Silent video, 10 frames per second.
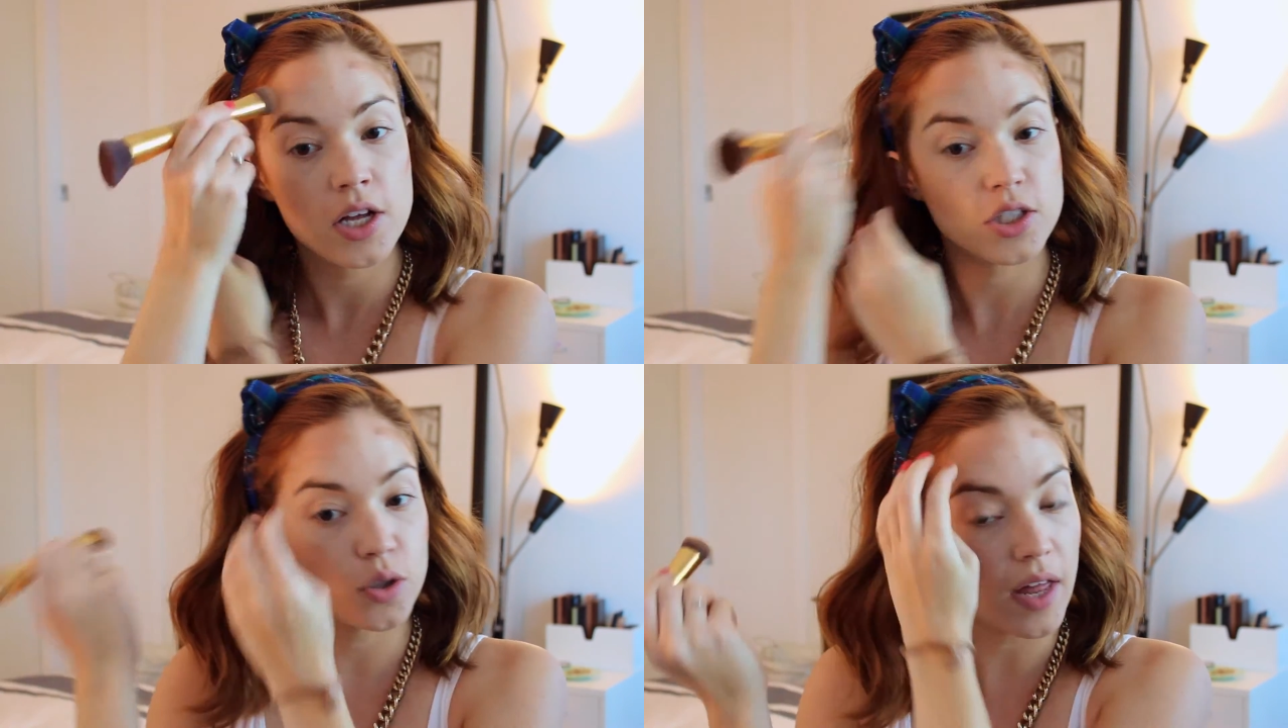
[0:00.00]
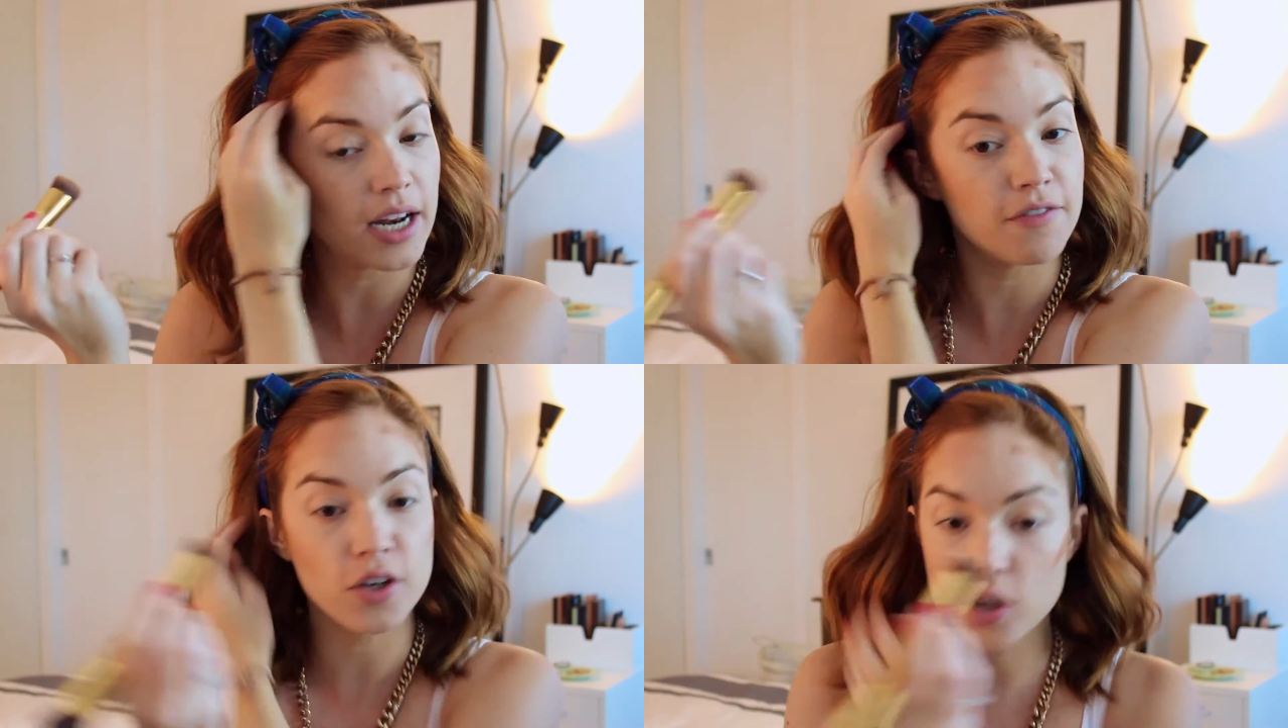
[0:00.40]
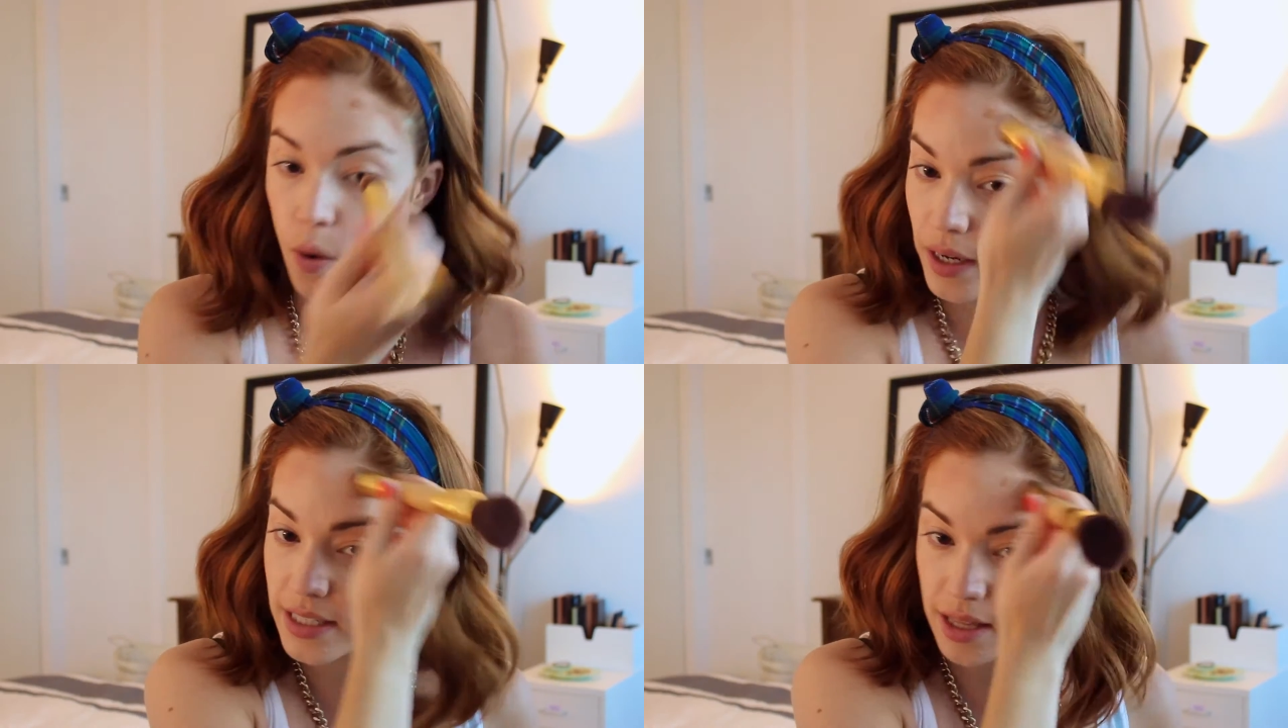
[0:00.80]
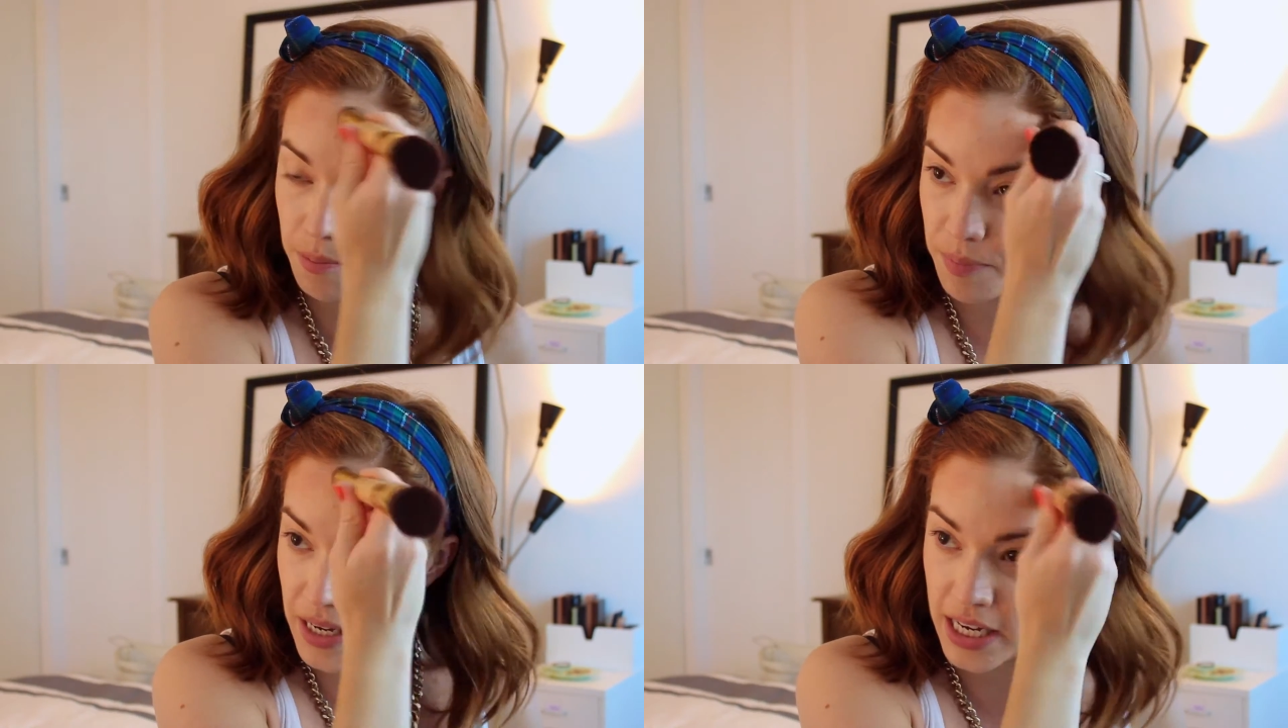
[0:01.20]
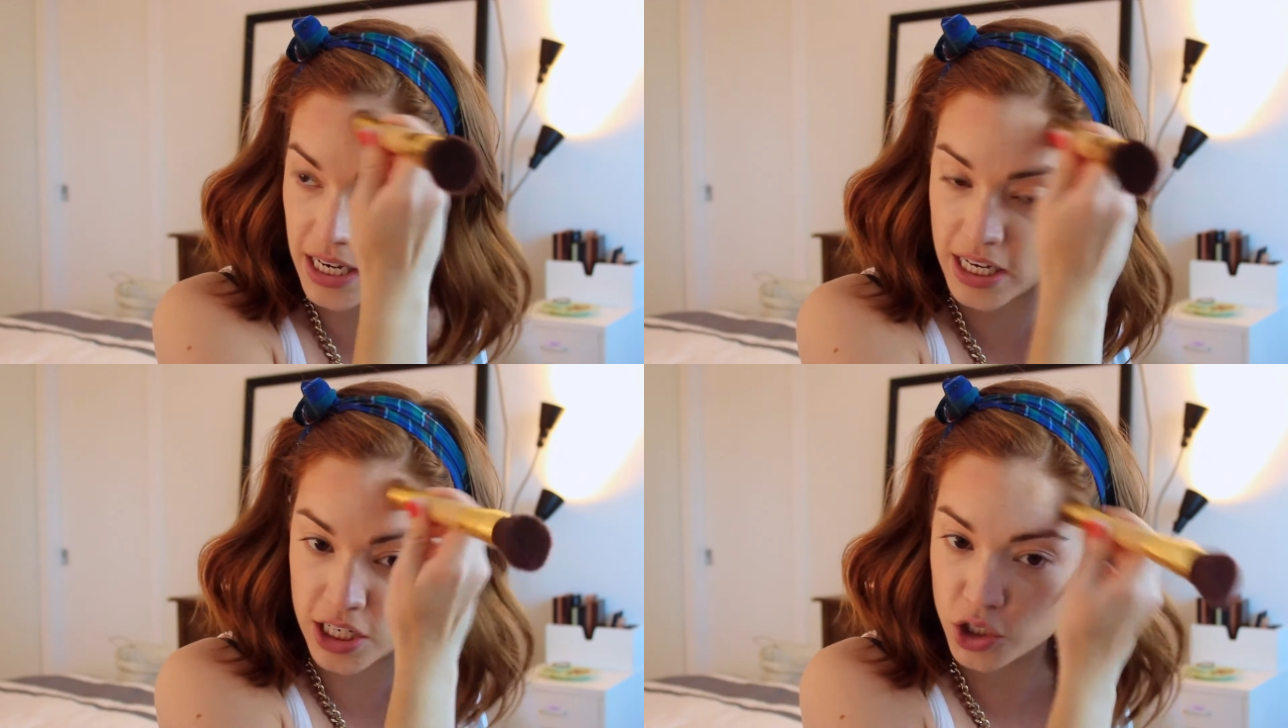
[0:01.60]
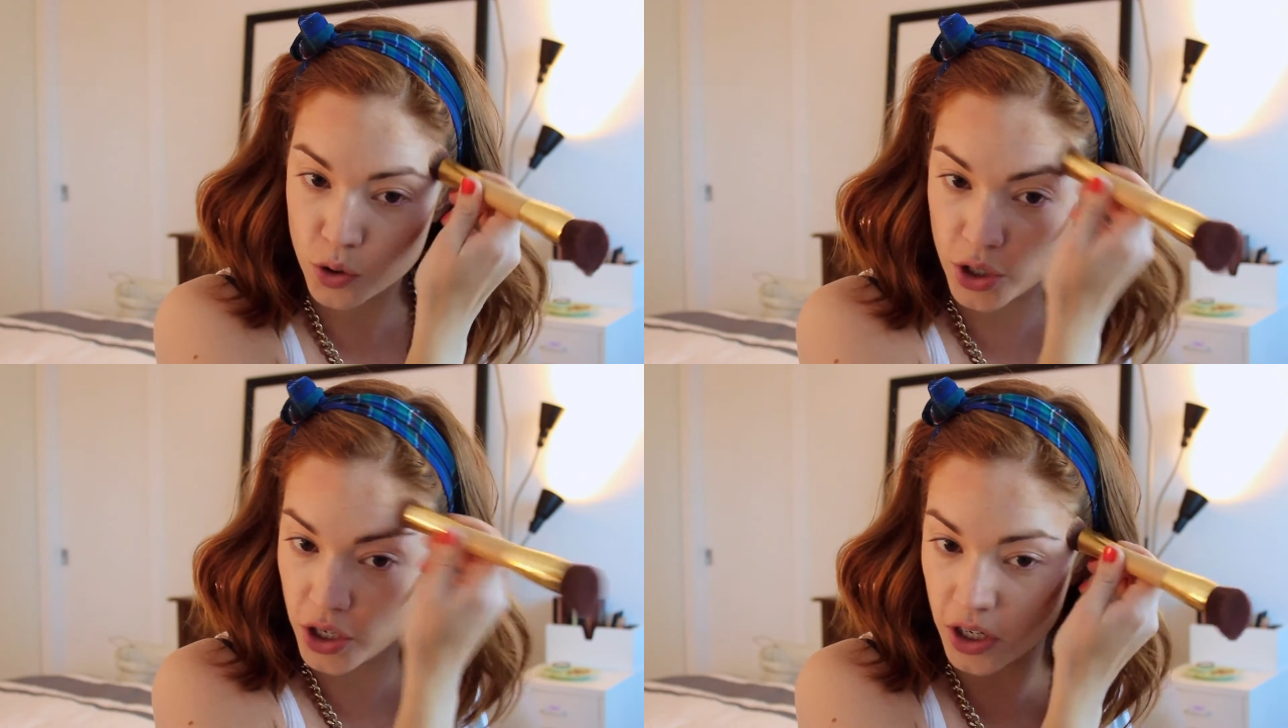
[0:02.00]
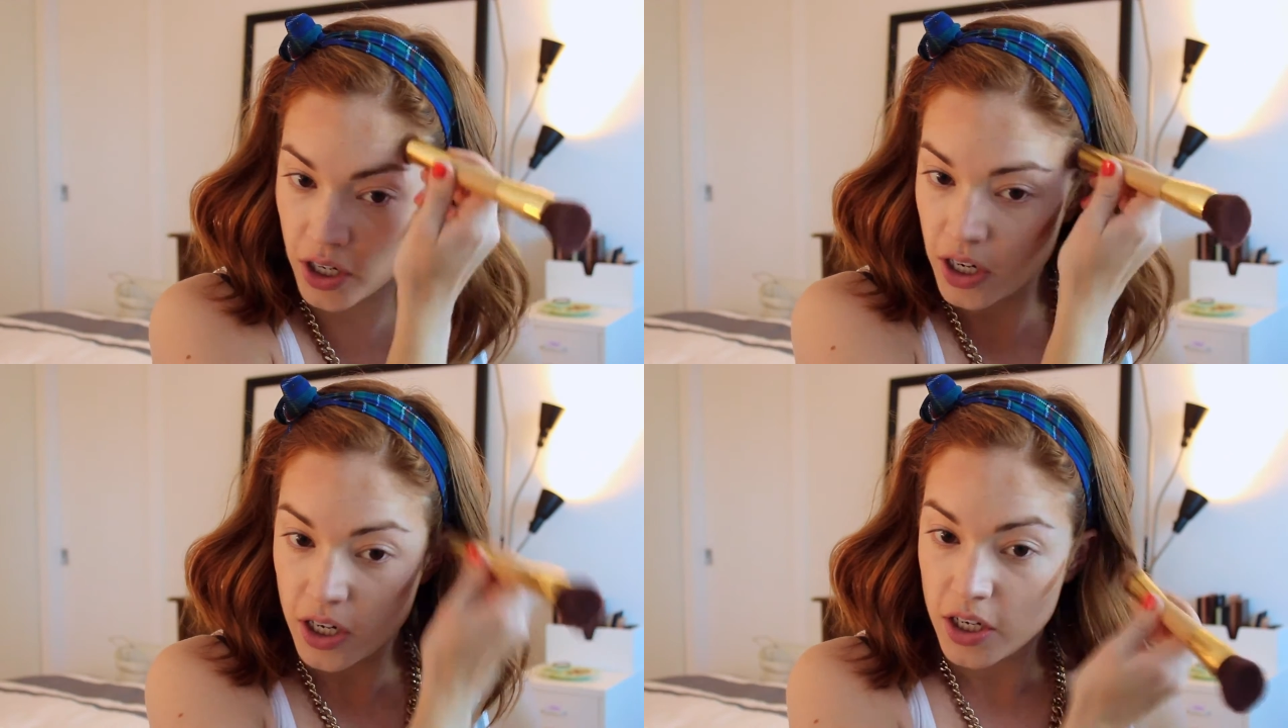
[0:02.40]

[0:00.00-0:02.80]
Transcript: So that if you're going to the beach, or you're,